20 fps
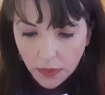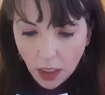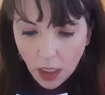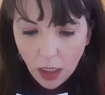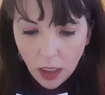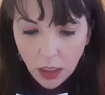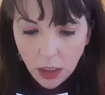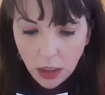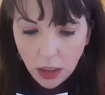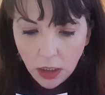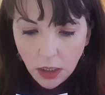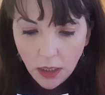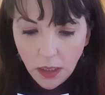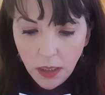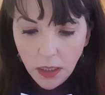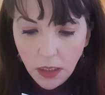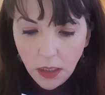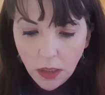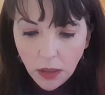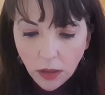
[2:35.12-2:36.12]
or
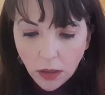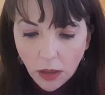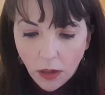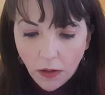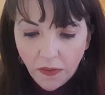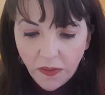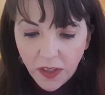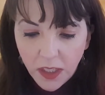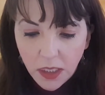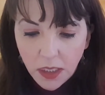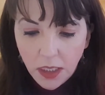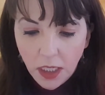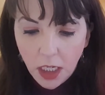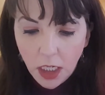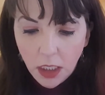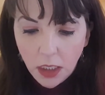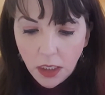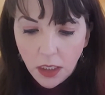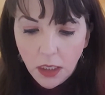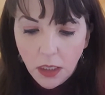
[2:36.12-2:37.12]
join the
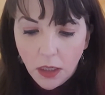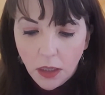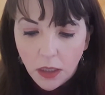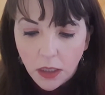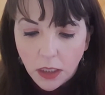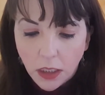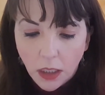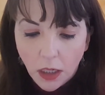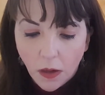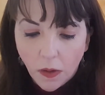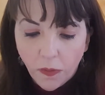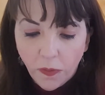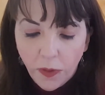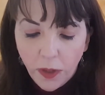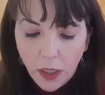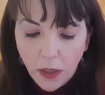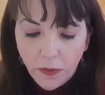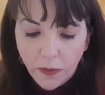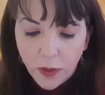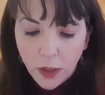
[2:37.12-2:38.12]
conversation on your
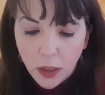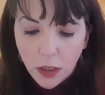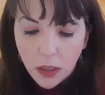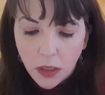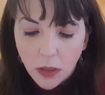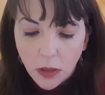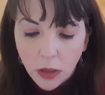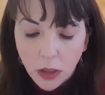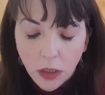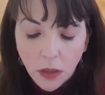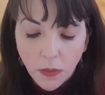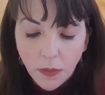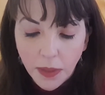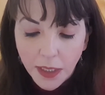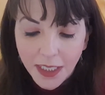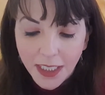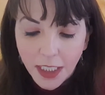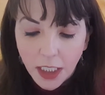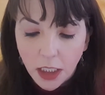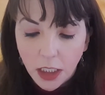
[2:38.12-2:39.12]
favourite social
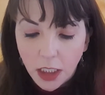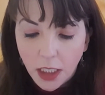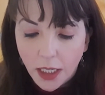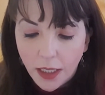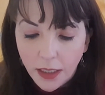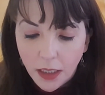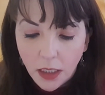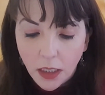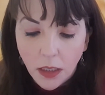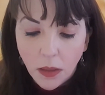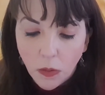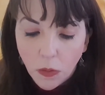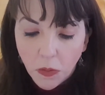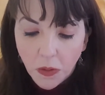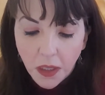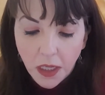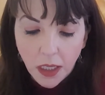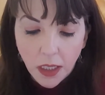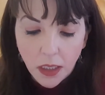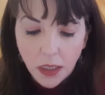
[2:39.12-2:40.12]
media channel
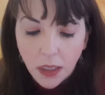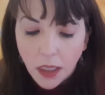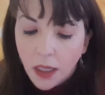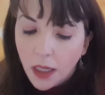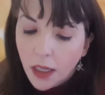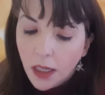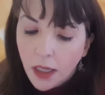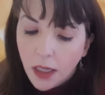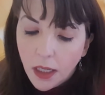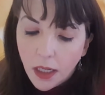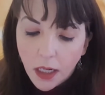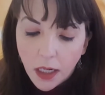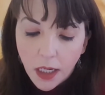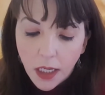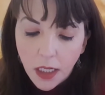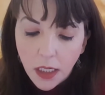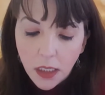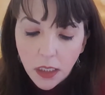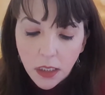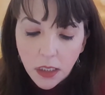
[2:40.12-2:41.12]
with
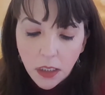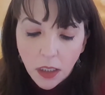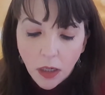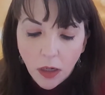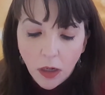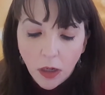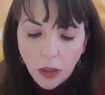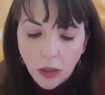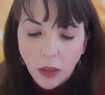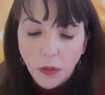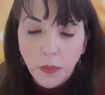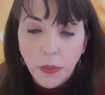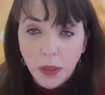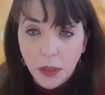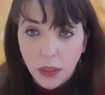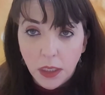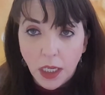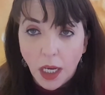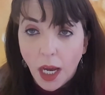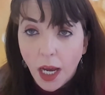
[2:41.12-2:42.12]
Let's Talk
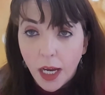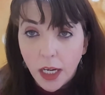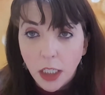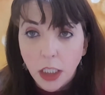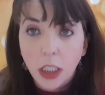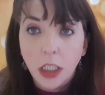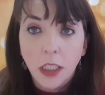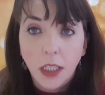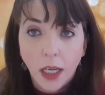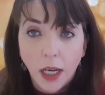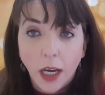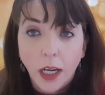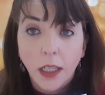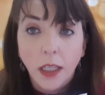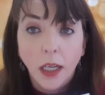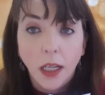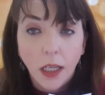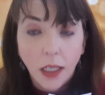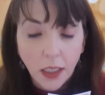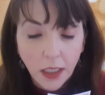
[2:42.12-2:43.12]
Beauty. Hashtag
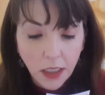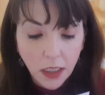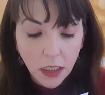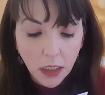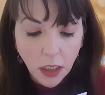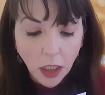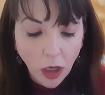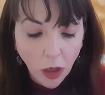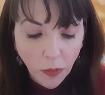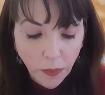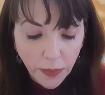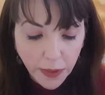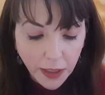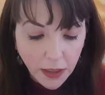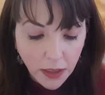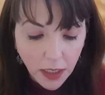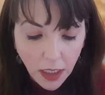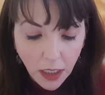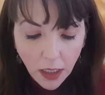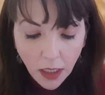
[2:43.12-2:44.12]
Let's Talk
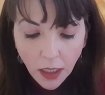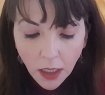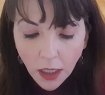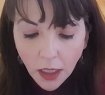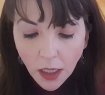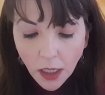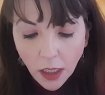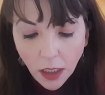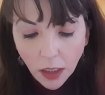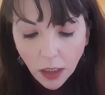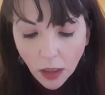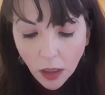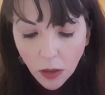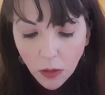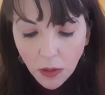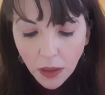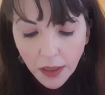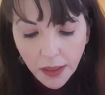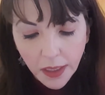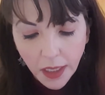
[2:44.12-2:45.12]
Beauty.
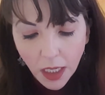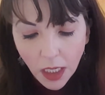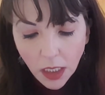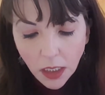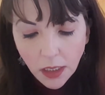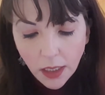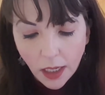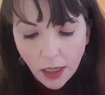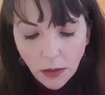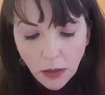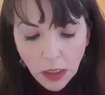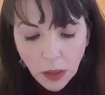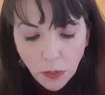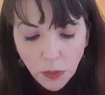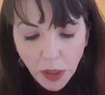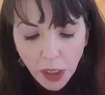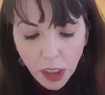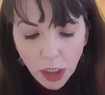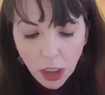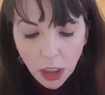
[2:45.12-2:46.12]
Go online now to
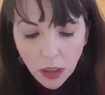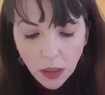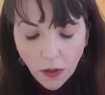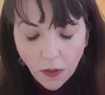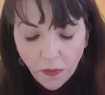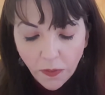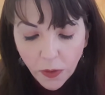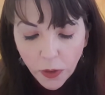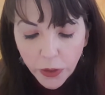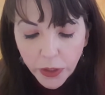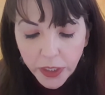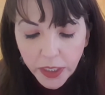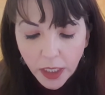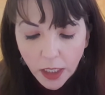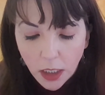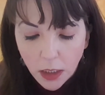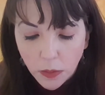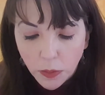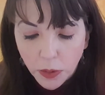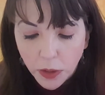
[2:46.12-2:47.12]
purchase your
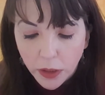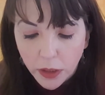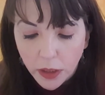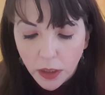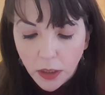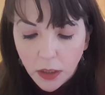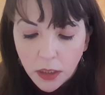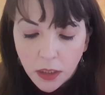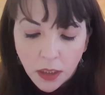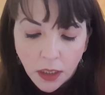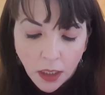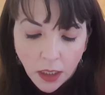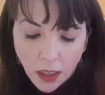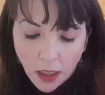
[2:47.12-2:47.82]
full-size product